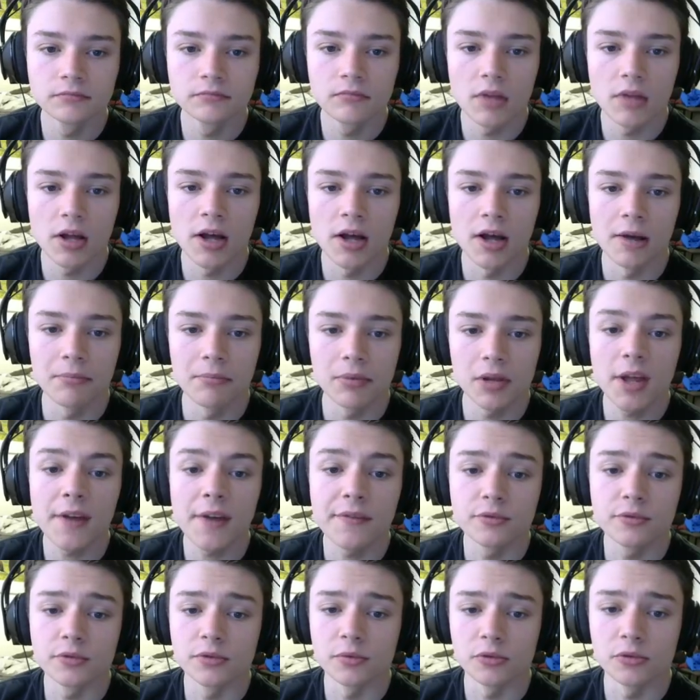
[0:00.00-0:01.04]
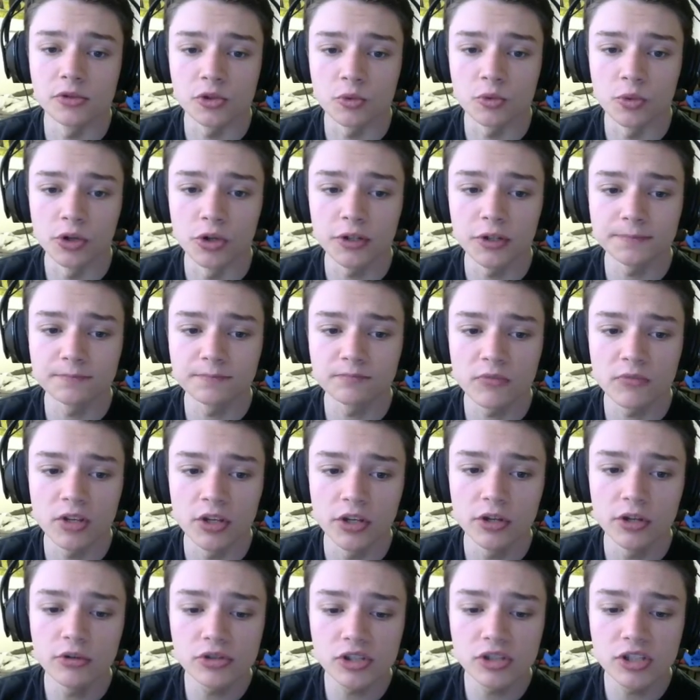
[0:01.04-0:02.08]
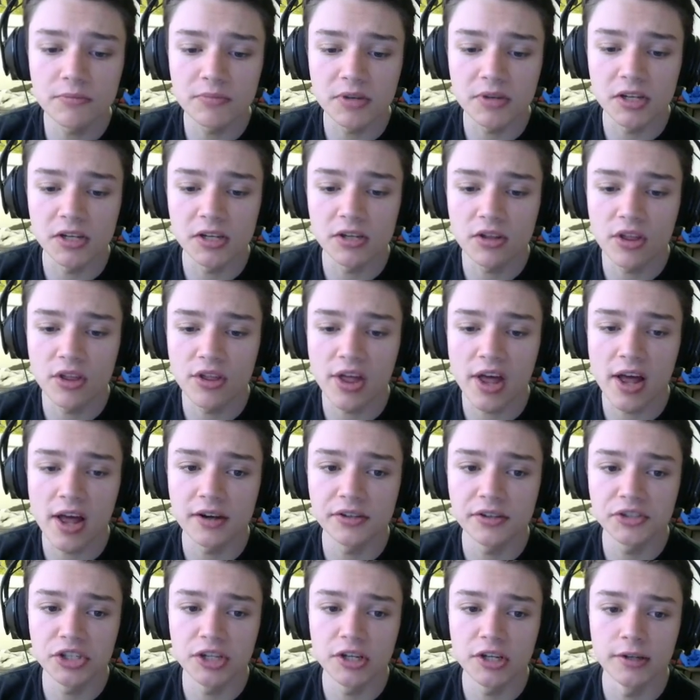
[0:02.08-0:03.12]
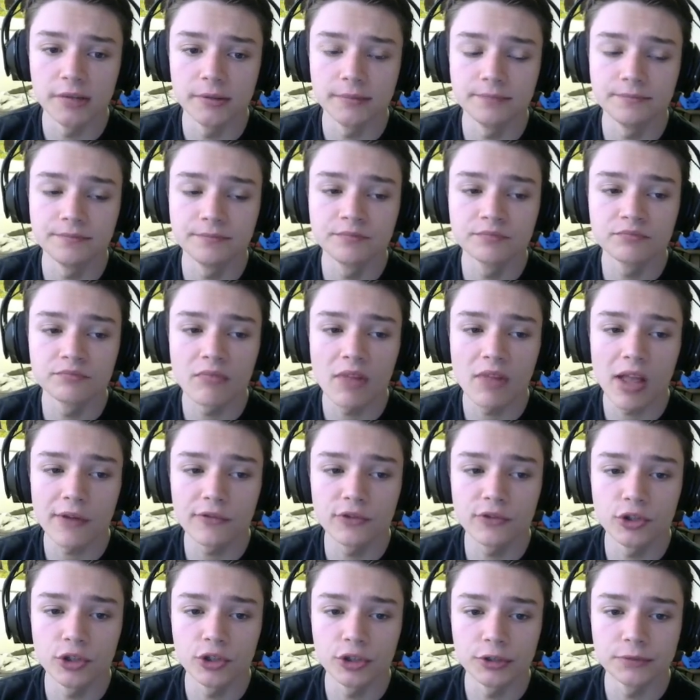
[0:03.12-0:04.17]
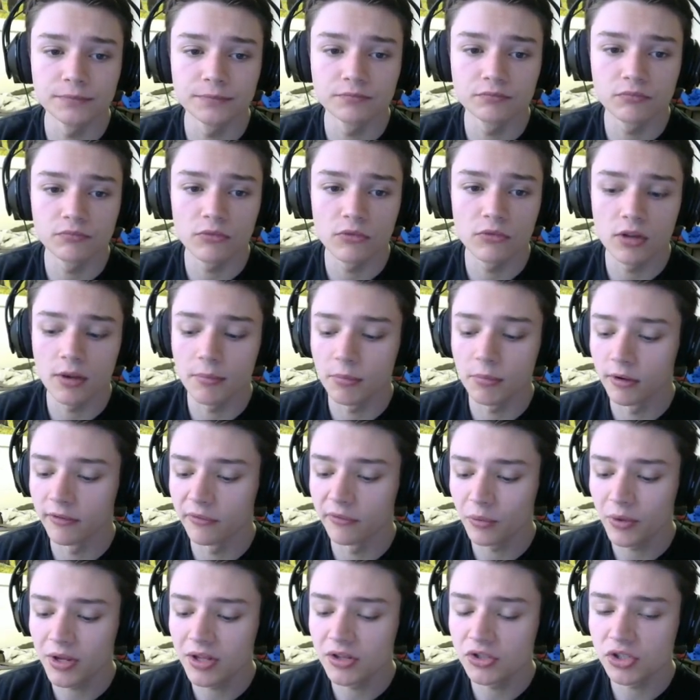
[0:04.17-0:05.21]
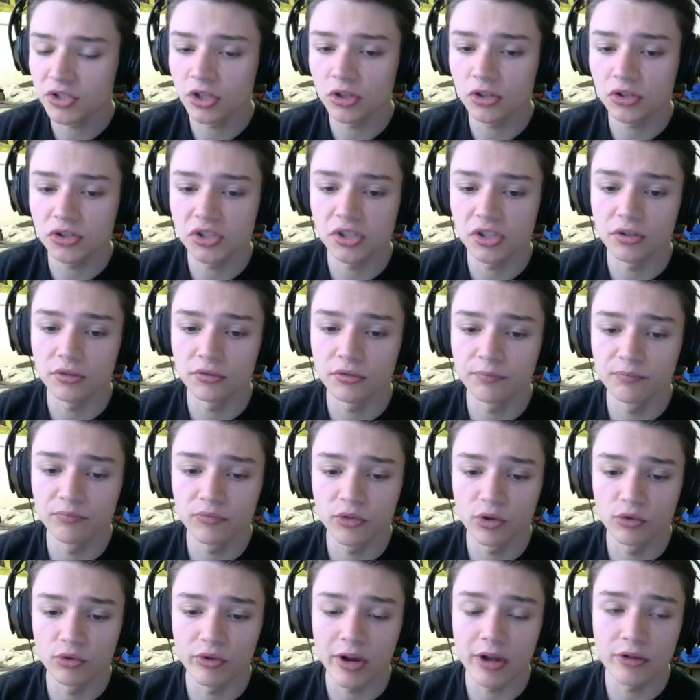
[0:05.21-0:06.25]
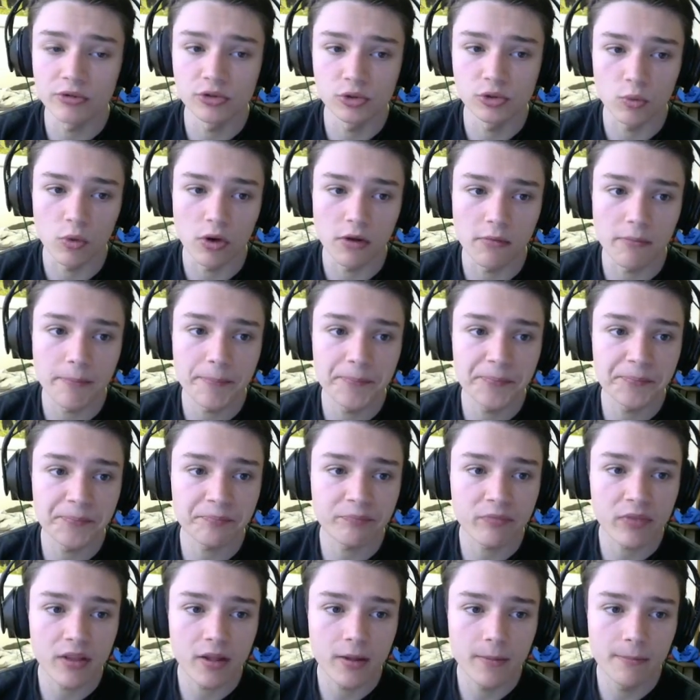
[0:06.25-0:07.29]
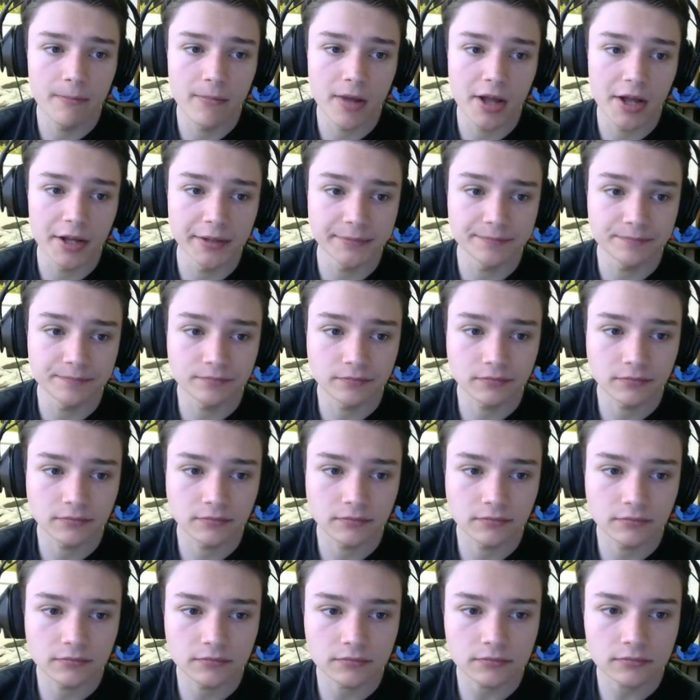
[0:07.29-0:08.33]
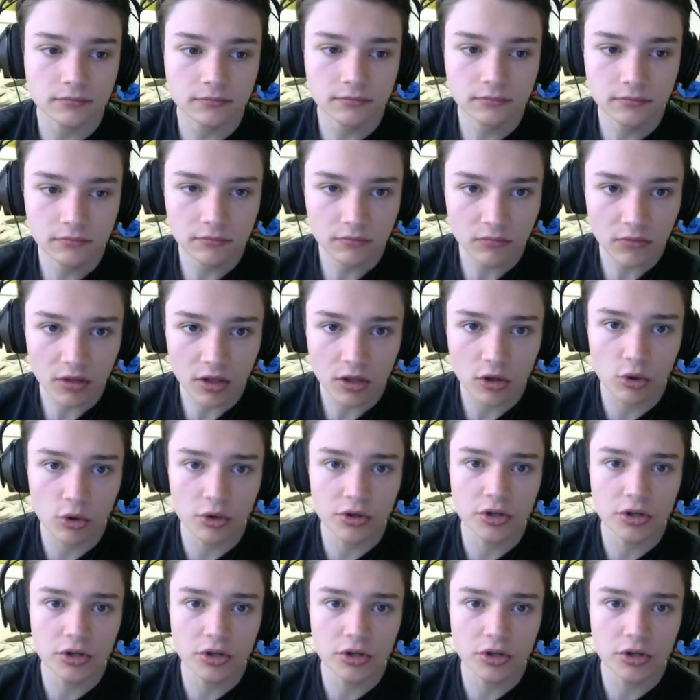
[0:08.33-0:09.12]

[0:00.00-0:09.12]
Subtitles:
playoffs were supposed to work. It used to be that after number of wins, it looks at rounds won. But according